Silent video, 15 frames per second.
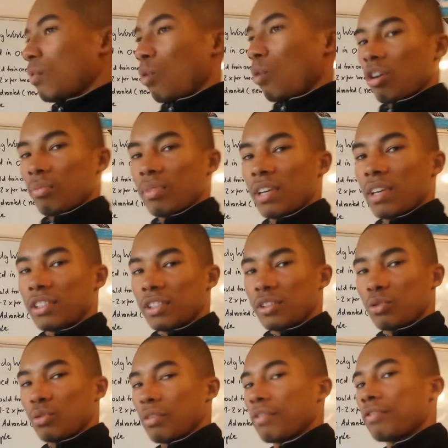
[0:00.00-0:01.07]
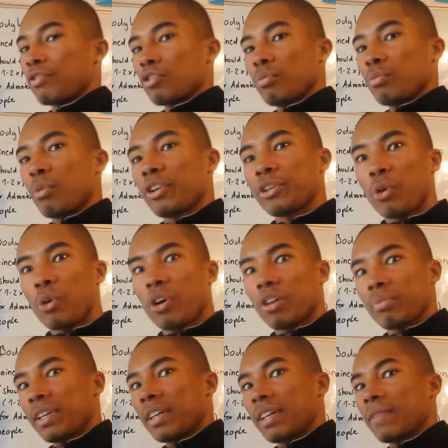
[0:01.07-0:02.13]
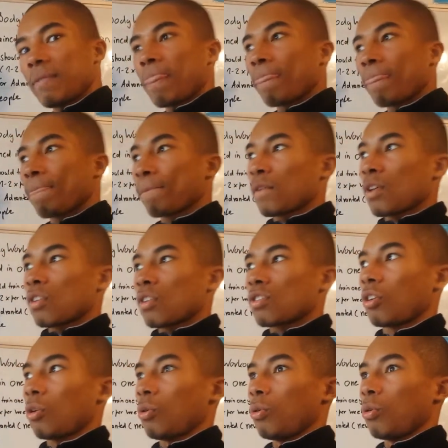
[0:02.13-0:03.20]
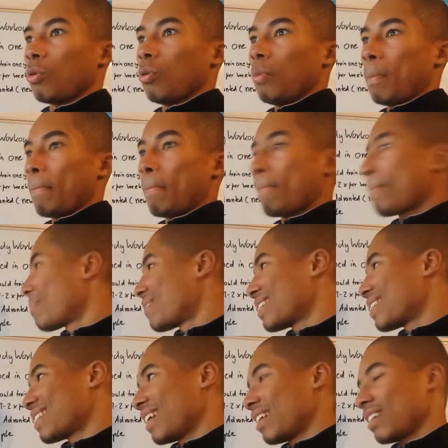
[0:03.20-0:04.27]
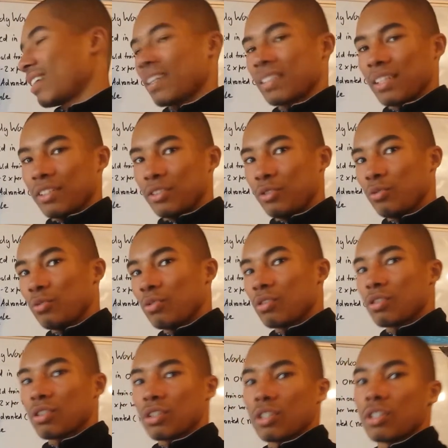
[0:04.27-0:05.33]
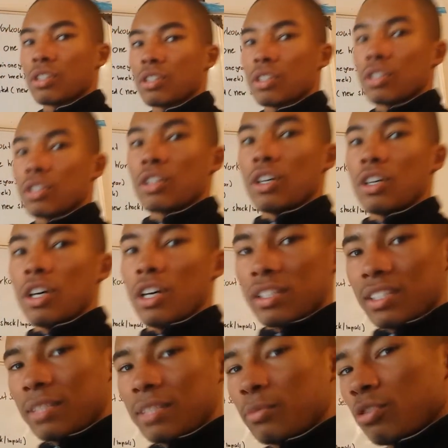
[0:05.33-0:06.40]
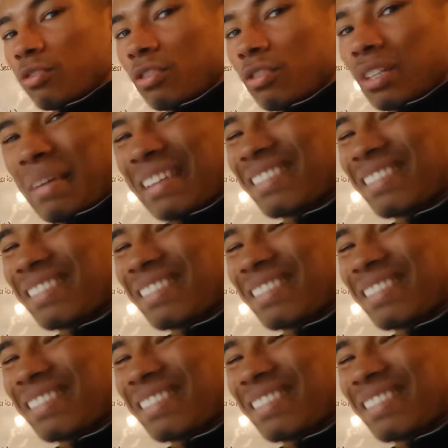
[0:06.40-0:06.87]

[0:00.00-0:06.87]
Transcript: plan into a full body workout plan, so they get a new stimulus for the muscle.